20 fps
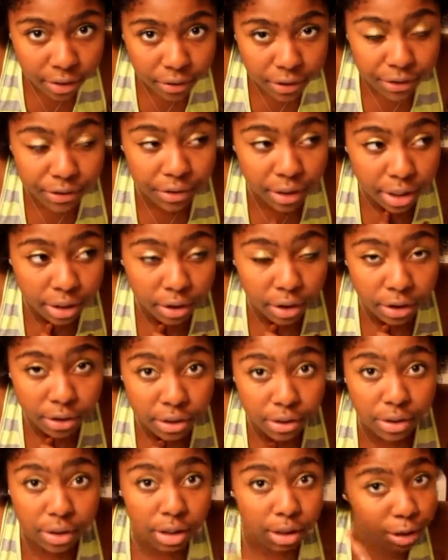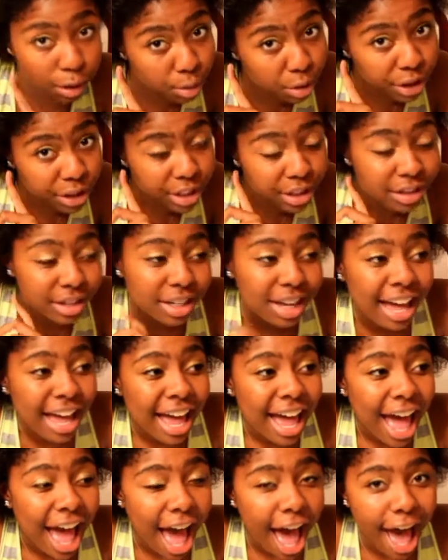because I call this an experience,
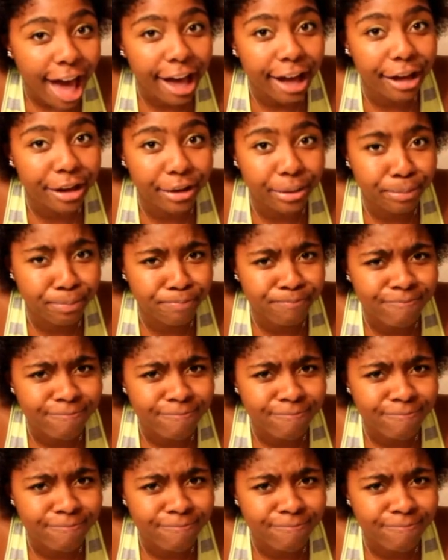I